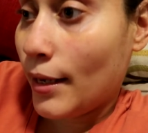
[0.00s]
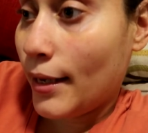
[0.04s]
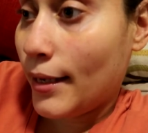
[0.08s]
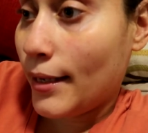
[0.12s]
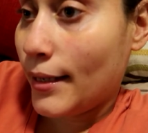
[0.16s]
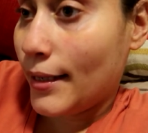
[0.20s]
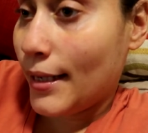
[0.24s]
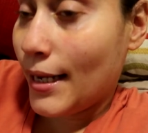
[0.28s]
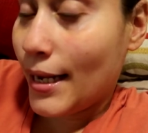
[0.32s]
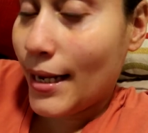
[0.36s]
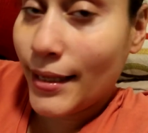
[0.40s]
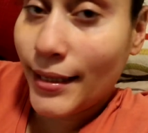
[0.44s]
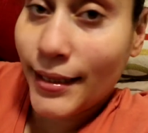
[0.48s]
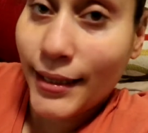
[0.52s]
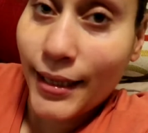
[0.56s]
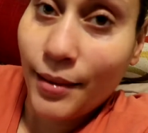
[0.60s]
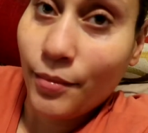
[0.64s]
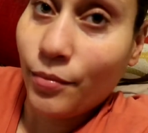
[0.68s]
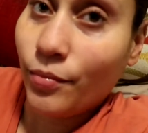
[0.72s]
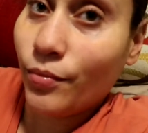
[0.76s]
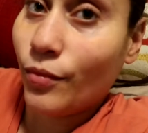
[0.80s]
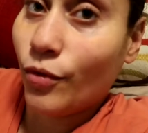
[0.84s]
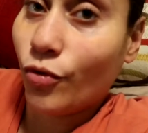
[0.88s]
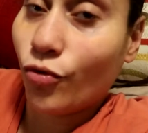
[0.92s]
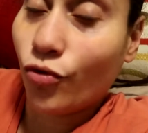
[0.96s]
yes,
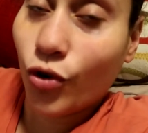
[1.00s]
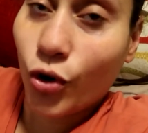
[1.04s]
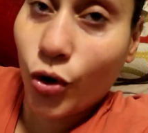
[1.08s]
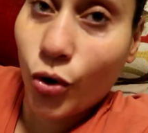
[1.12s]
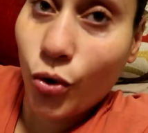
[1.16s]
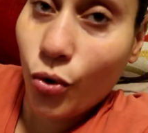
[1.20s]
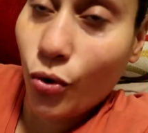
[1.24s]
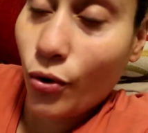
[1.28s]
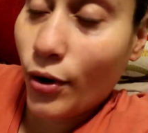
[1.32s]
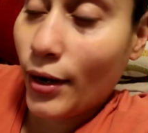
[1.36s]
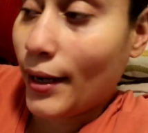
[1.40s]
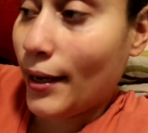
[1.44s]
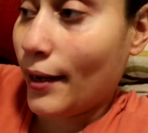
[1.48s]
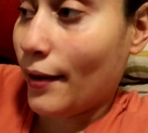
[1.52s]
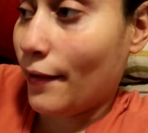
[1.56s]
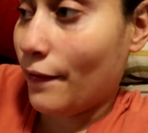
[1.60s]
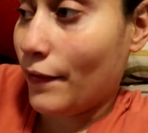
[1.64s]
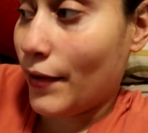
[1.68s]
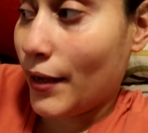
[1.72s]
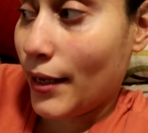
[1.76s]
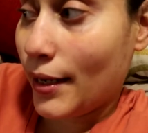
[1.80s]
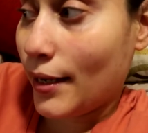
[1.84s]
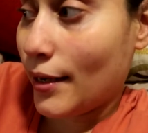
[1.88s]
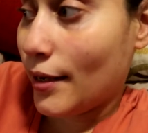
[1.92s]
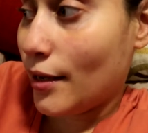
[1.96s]
I'm recording
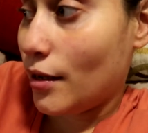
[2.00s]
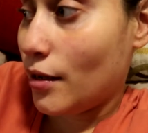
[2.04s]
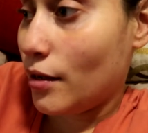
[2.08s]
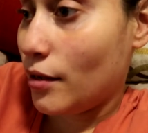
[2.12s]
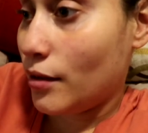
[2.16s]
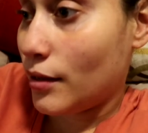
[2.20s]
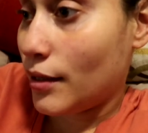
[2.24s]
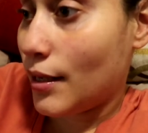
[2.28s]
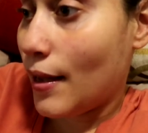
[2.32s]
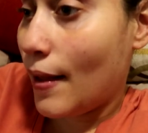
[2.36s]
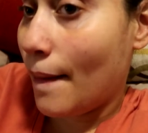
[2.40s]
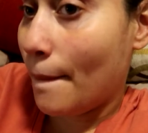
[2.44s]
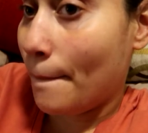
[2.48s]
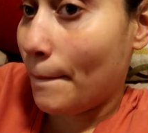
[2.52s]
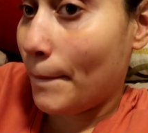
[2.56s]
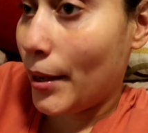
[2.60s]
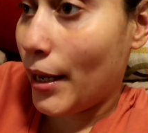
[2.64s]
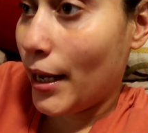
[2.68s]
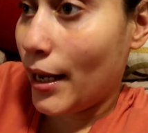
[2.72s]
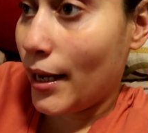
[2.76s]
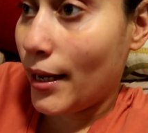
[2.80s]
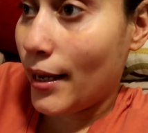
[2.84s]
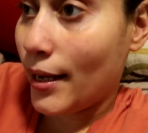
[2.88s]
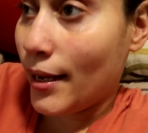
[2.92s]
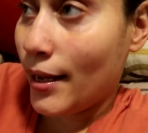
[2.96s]
videos,
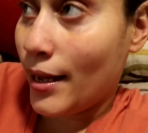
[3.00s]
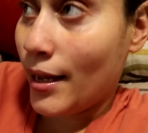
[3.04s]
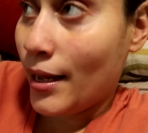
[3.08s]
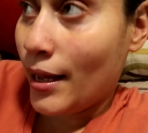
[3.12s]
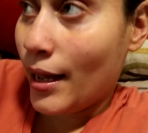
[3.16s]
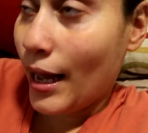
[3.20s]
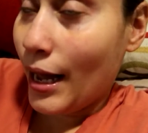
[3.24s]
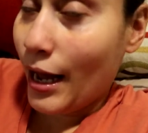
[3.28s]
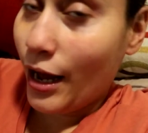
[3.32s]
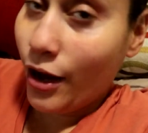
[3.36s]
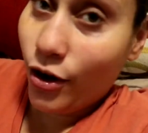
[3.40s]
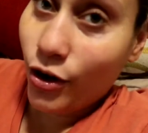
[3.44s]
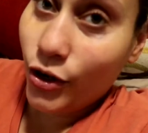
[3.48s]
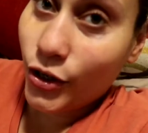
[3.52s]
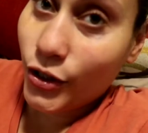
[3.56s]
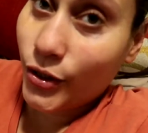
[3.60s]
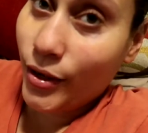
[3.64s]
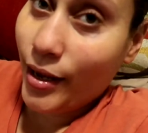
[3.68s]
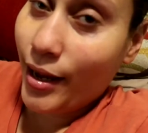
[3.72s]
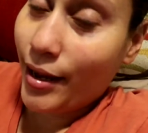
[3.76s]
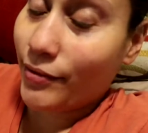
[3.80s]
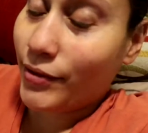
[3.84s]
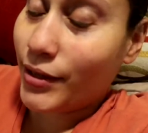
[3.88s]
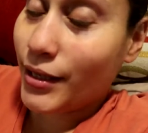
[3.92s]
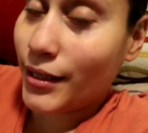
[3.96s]
but I
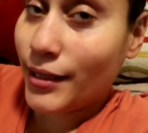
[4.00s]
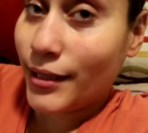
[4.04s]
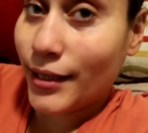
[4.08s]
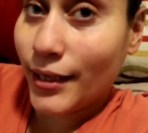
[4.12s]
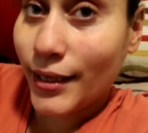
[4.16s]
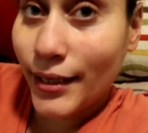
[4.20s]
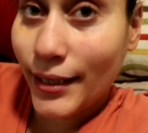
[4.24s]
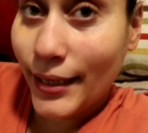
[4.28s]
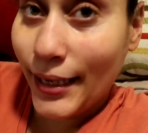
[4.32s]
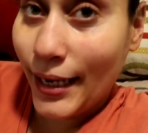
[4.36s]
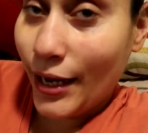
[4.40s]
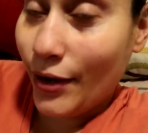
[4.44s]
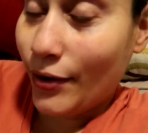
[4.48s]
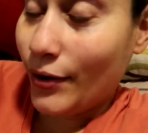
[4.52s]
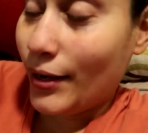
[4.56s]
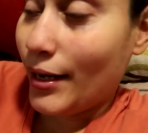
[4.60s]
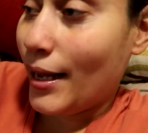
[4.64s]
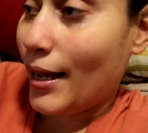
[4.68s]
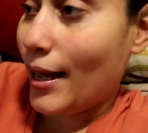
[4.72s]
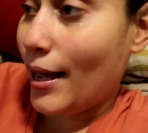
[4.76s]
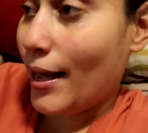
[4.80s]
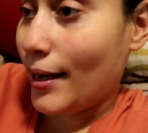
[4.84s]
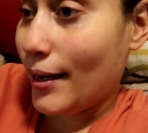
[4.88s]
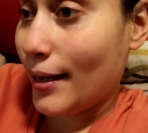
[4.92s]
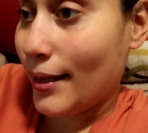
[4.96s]
also have to sit down
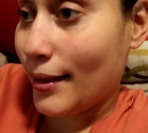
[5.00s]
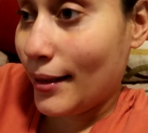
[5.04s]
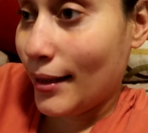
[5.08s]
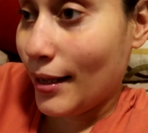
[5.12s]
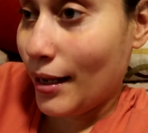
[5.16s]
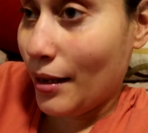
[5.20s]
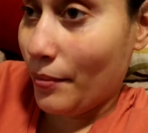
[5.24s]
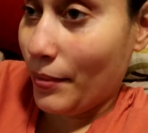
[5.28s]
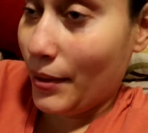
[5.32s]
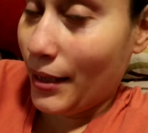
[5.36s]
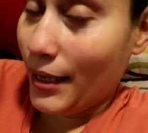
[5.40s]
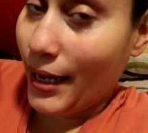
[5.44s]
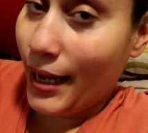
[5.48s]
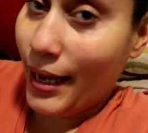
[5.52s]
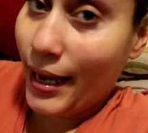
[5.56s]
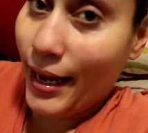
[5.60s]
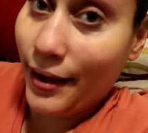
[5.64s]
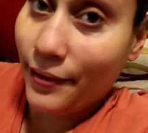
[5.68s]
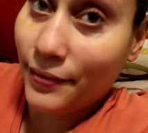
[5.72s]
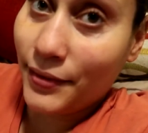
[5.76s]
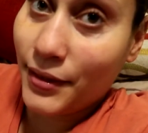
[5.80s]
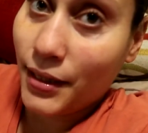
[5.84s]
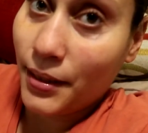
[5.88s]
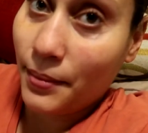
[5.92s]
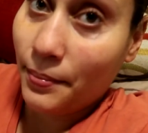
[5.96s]
and edit them, and I
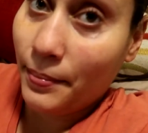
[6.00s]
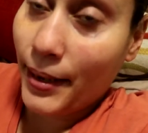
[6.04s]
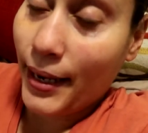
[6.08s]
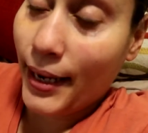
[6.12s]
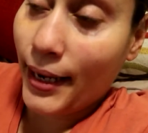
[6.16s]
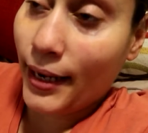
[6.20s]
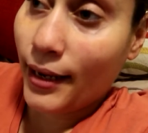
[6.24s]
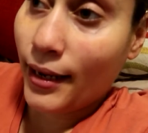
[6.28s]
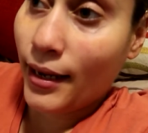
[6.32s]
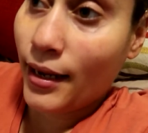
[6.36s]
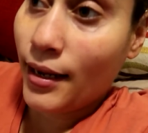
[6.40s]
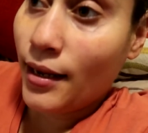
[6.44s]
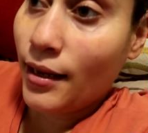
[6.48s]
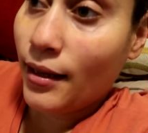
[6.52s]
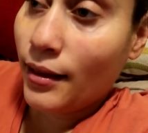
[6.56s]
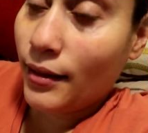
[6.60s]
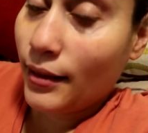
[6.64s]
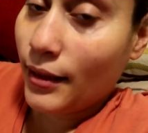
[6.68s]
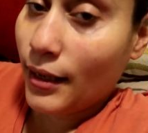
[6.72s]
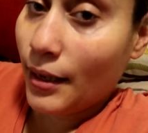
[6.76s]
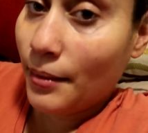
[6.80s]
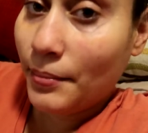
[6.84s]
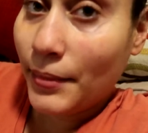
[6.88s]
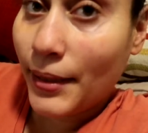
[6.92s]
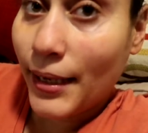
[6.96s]
have to make
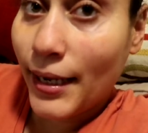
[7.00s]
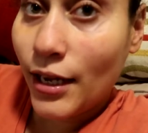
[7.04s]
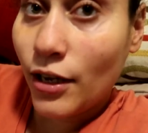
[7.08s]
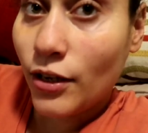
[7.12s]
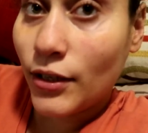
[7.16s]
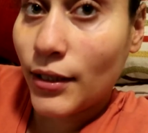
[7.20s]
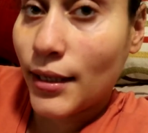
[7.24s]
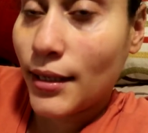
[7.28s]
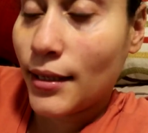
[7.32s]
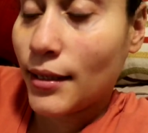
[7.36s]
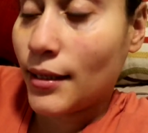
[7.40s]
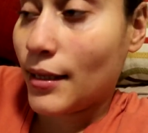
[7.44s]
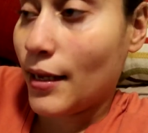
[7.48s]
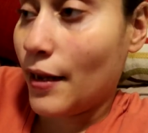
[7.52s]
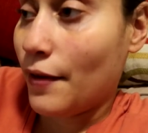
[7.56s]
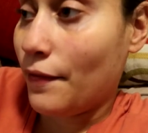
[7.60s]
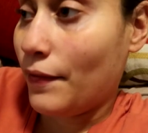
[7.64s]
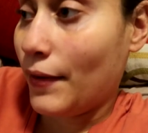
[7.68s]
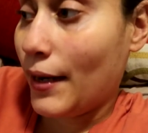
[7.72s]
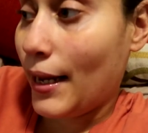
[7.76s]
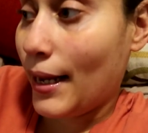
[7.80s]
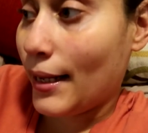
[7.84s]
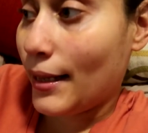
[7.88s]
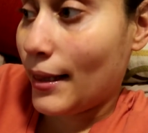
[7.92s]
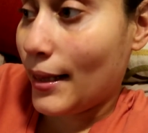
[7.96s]
thumbnails and
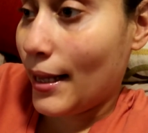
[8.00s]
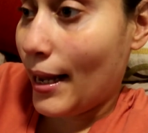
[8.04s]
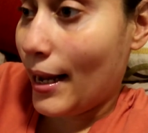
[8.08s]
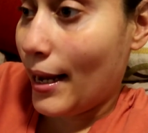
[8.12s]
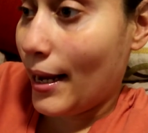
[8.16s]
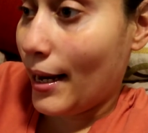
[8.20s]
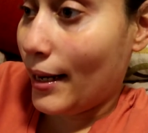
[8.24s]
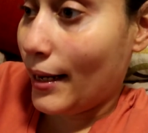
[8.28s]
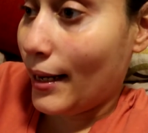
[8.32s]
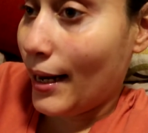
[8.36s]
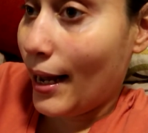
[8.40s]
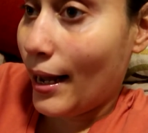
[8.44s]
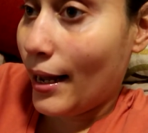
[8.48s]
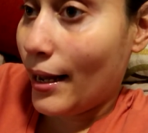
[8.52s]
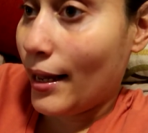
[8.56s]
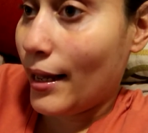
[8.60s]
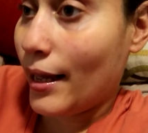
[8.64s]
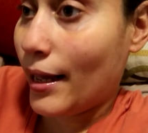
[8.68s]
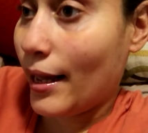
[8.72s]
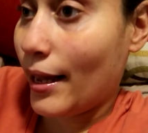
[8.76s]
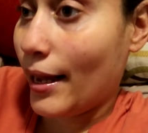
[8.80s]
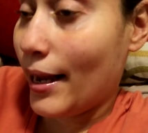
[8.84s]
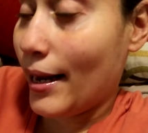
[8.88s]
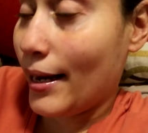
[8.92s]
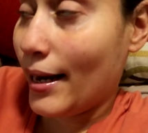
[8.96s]
stuff like that,
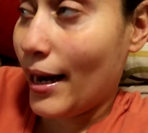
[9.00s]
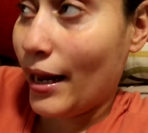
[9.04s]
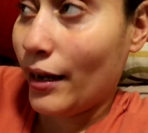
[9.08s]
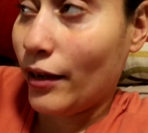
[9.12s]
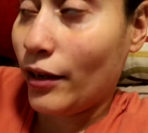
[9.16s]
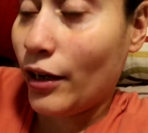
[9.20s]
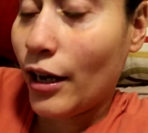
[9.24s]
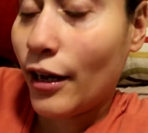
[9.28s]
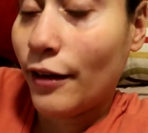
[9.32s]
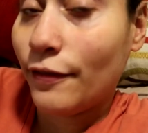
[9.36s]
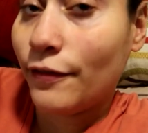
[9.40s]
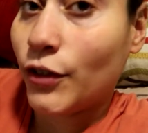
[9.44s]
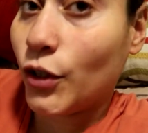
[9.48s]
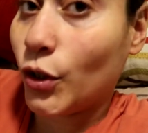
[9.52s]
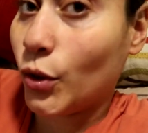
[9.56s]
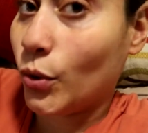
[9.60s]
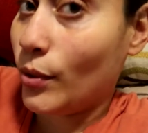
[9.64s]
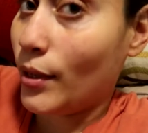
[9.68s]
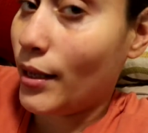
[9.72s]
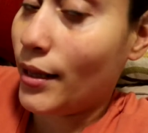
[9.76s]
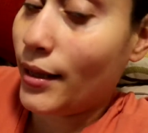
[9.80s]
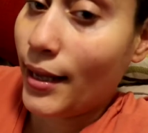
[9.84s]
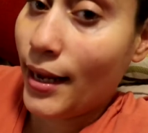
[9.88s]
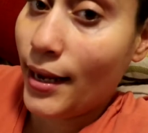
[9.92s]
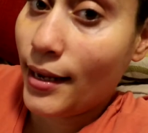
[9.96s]
and I love
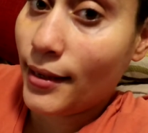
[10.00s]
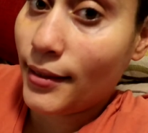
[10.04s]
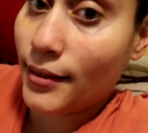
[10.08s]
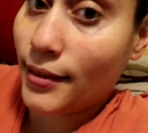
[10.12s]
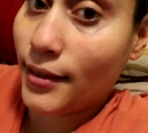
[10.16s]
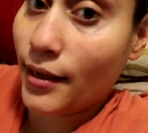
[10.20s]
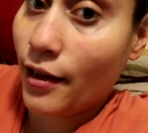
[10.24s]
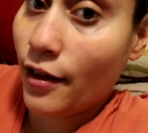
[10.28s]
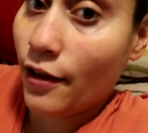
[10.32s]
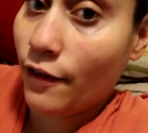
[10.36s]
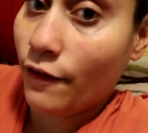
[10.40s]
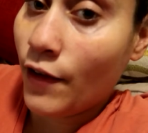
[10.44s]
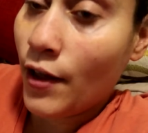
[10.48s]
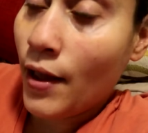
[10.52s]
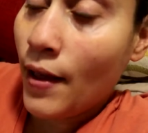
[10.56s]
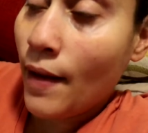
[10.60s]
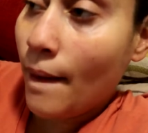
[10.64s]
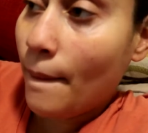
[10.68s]
doing that stuff,